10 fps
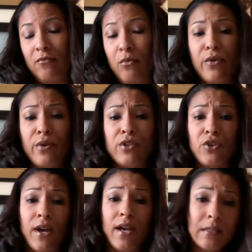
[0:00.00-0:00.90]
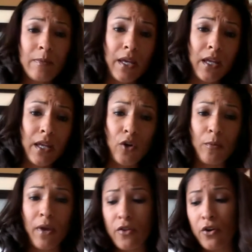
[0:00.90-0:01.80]
Whether it's your husband, your
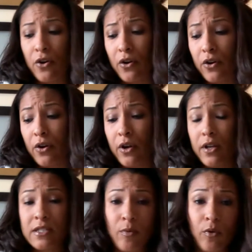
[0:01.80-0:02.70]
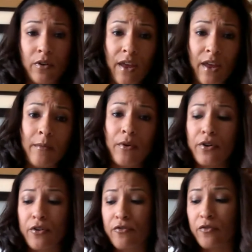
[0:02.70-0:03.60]
mother, your unsupportive neighbor,
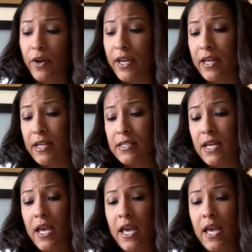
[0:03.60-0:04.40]
your friend.